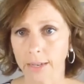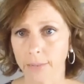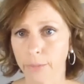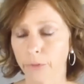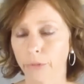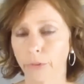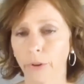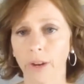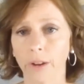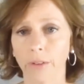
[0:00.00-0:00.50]
I'm
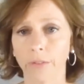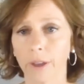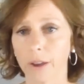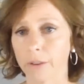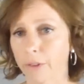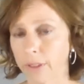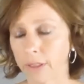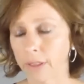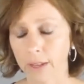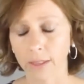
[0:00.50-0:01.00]
afraid of
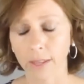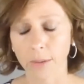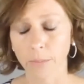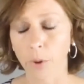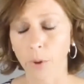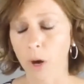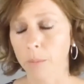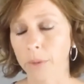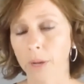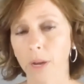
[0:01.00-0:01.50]
everything in the
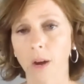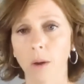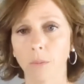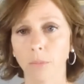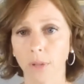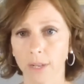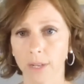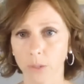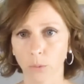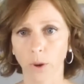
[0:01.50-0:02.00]
apartment
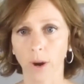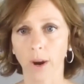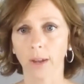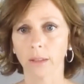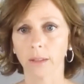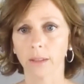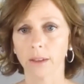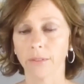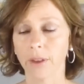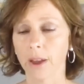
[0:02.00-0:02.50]
complex where
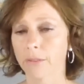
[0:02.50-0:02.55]
I live.